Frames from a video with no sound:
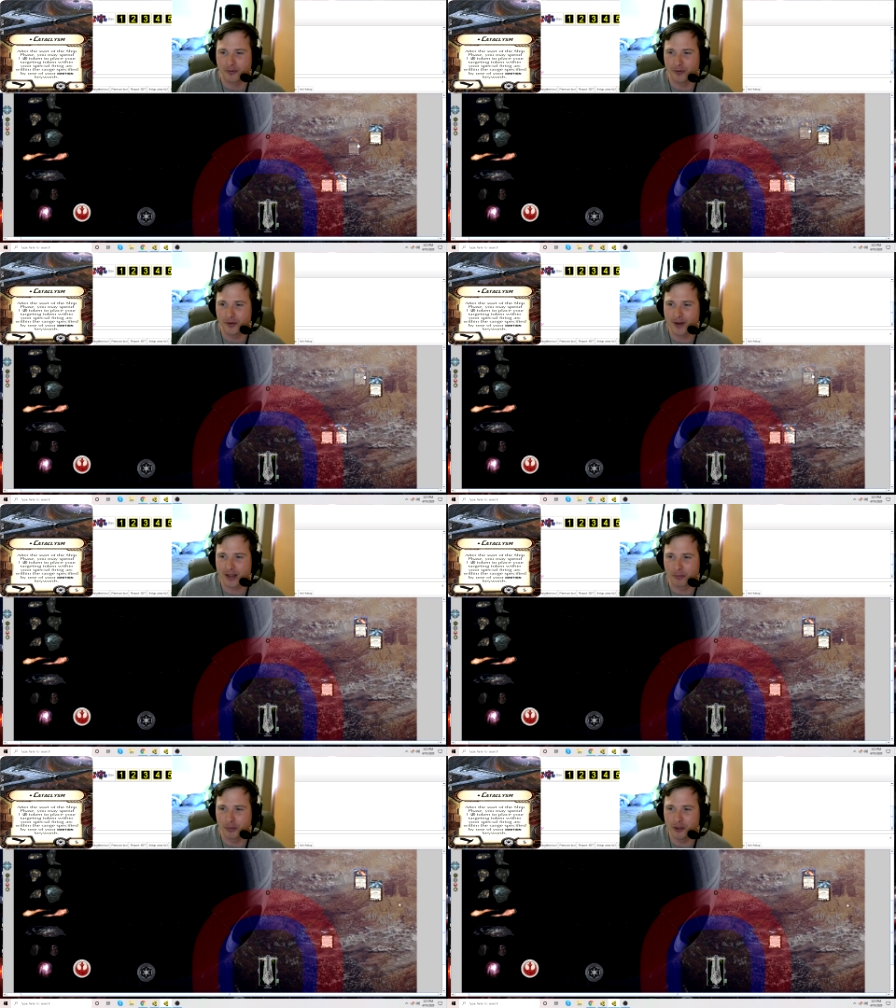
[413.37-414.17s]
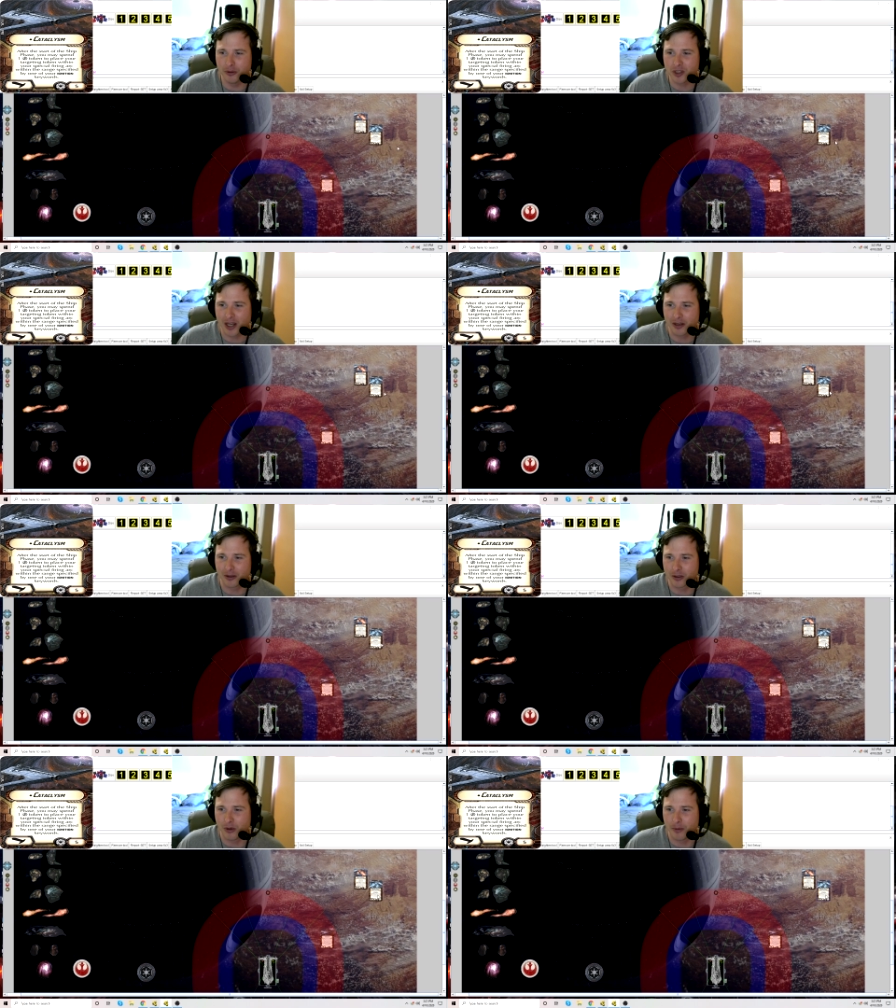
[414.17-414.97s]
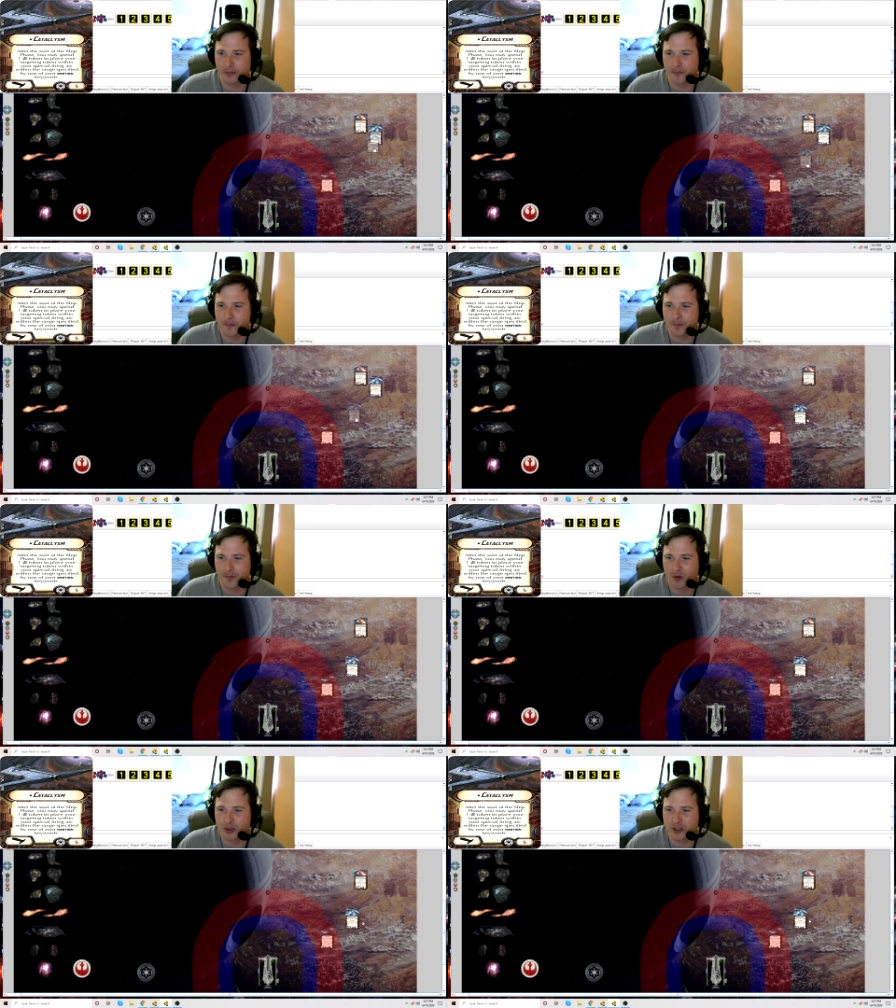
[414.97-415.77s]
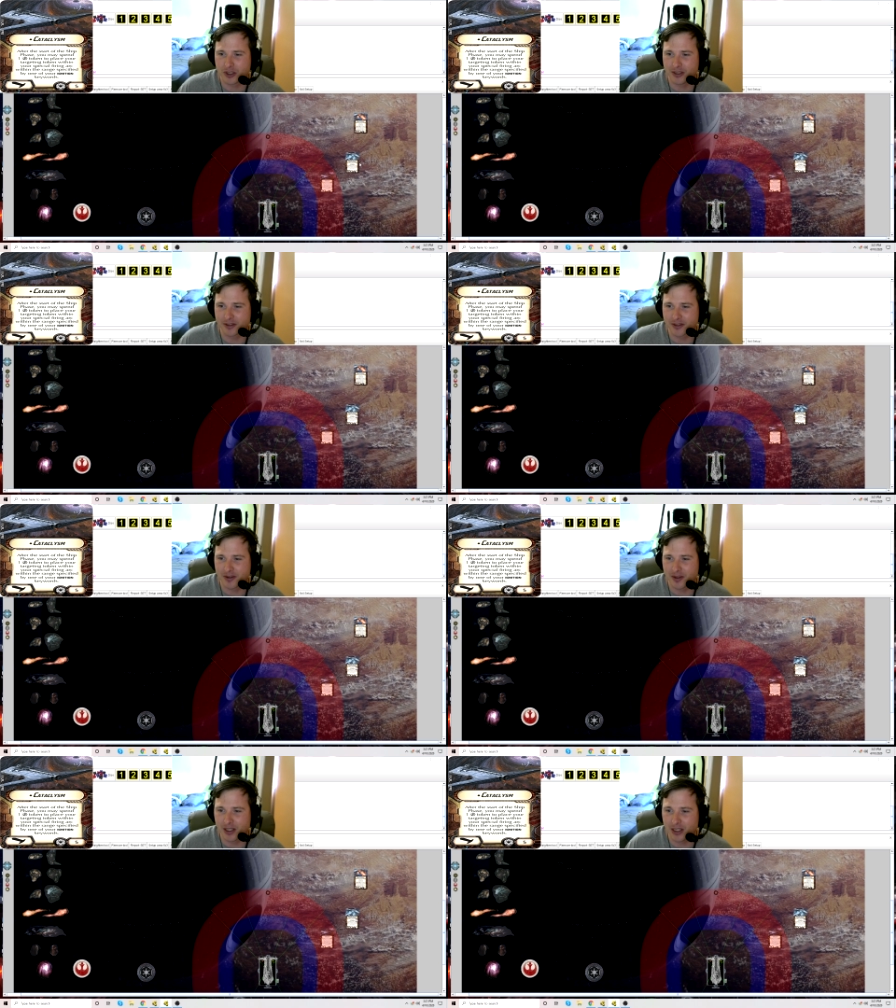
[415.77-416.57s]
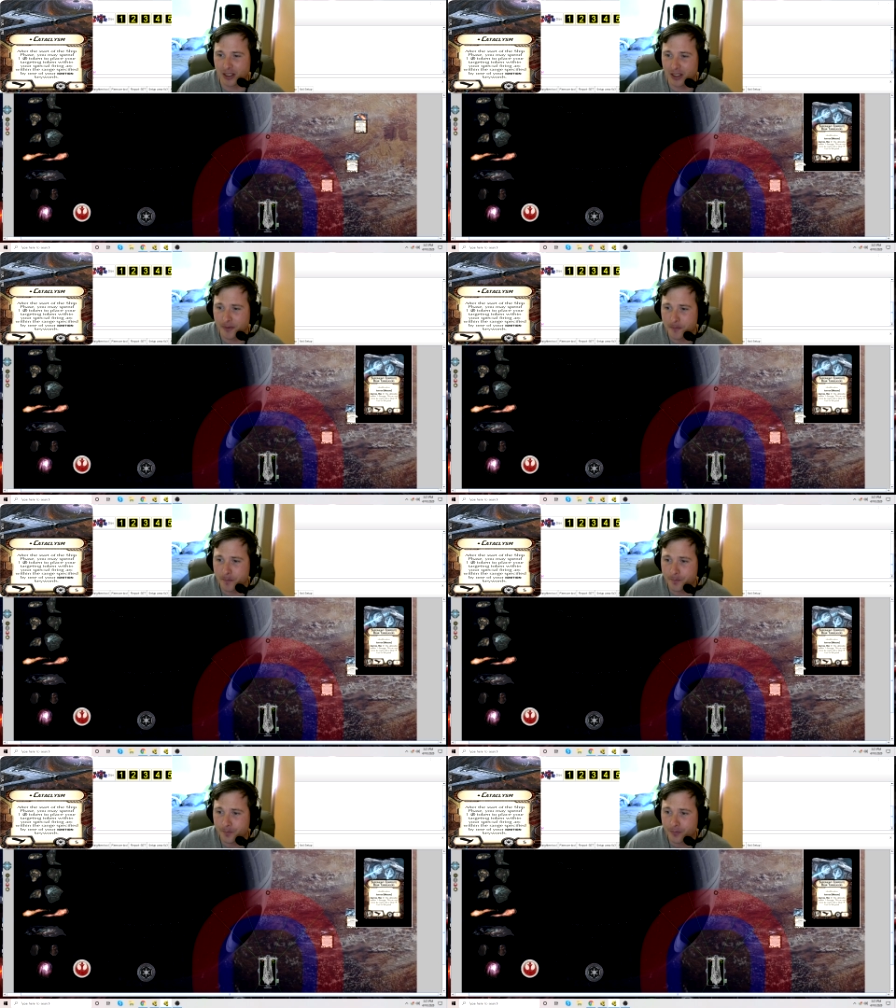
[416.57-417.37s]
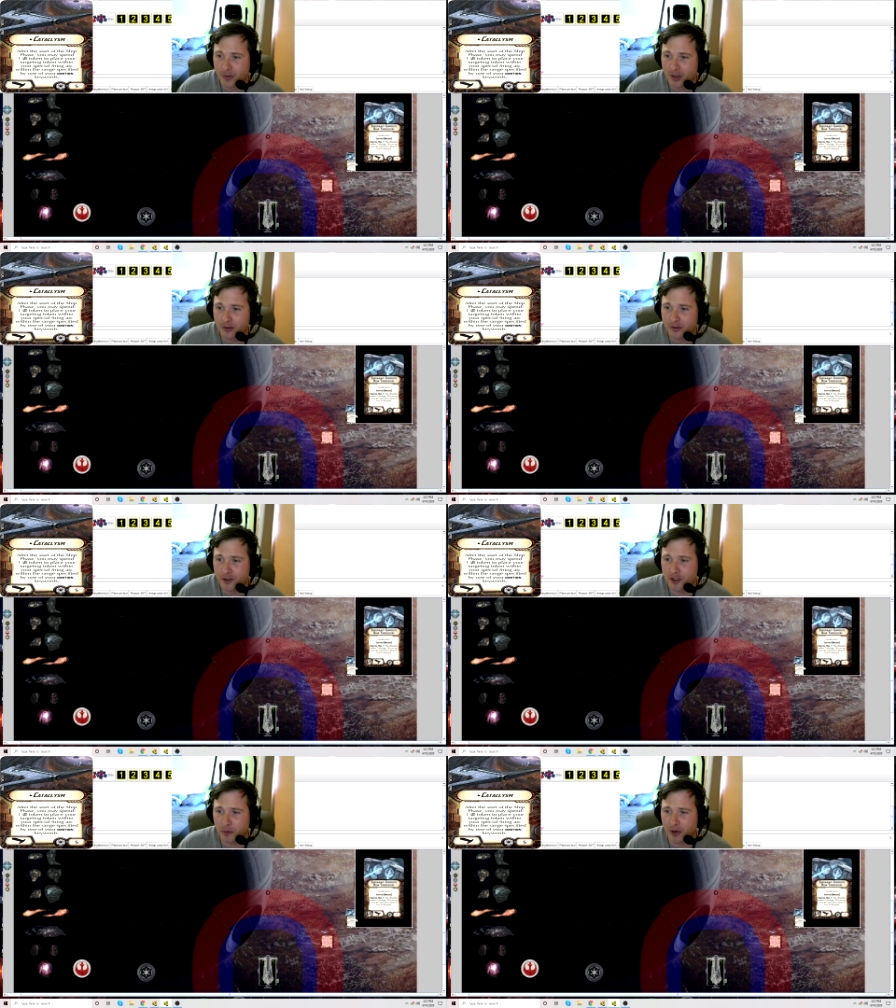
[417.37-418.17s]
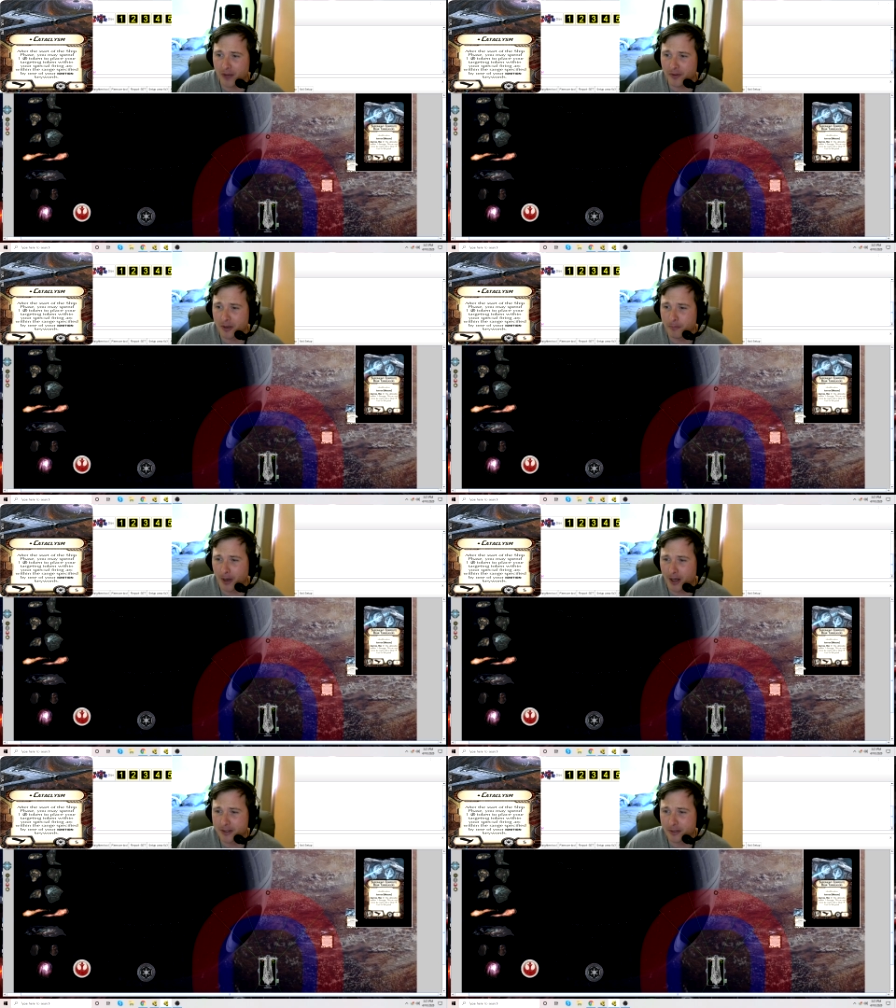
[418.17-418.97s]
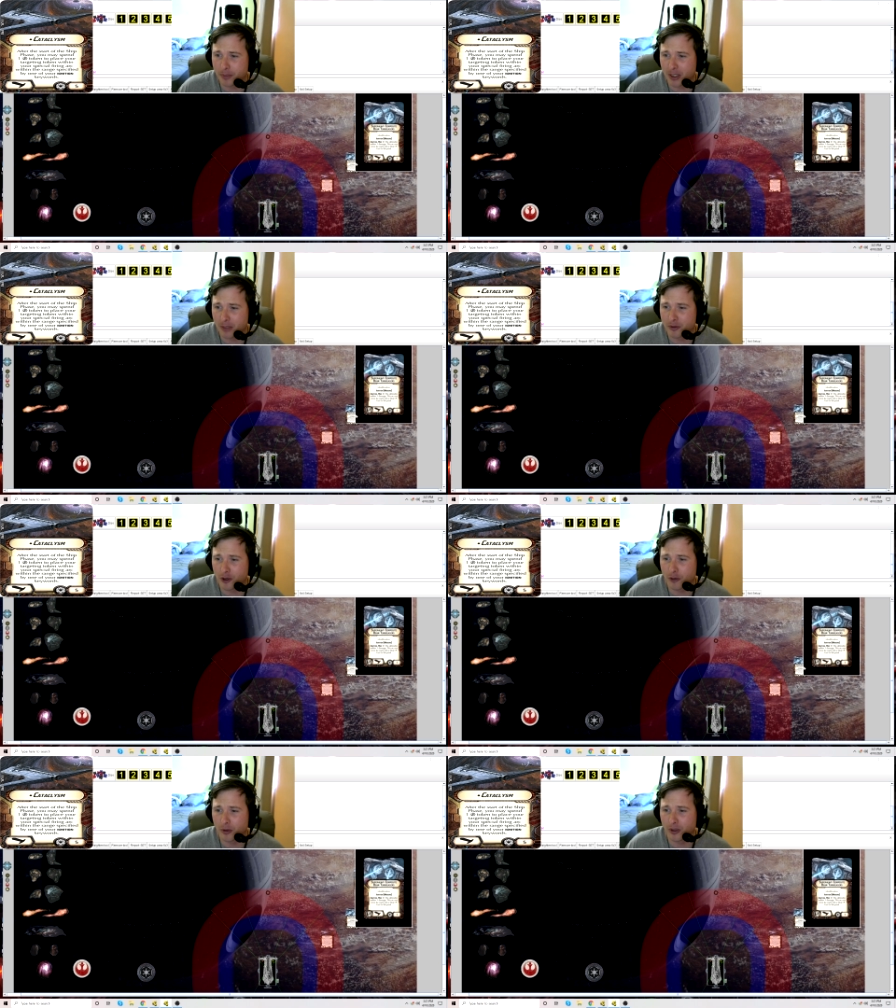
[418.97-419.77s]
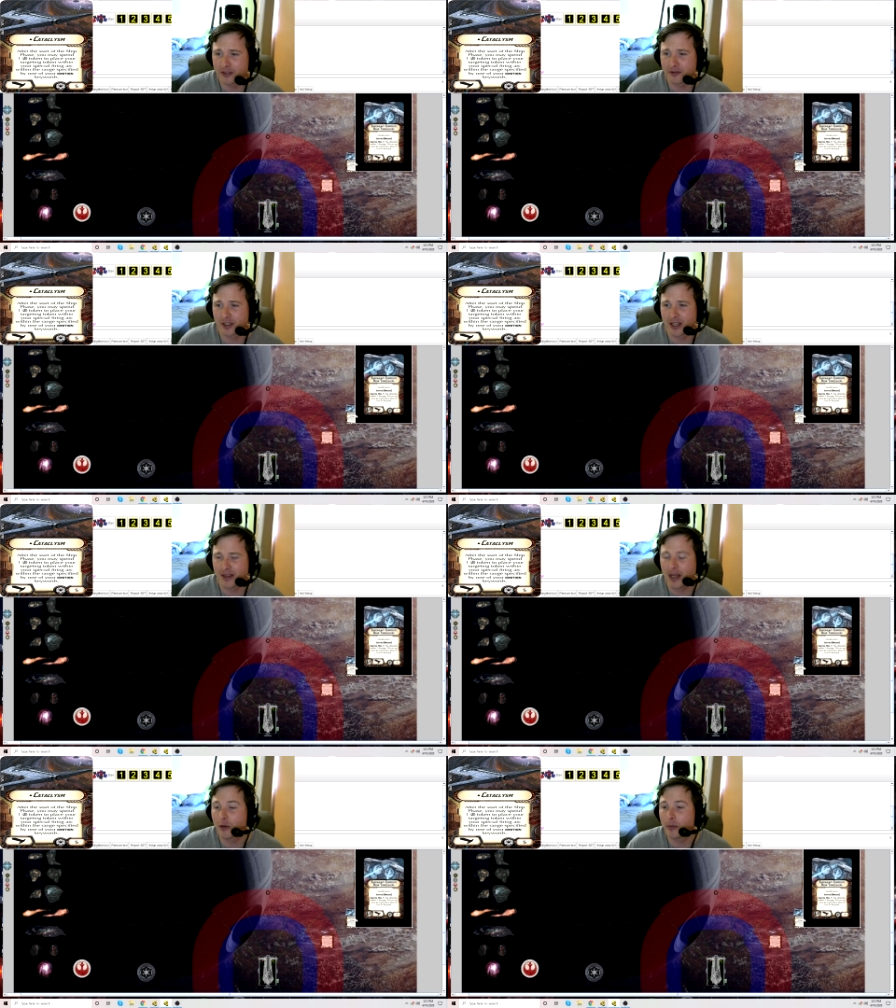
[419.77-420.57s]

Well, if you got the blue title equipped, which is the super heavy composite beam turbo lasers, again, that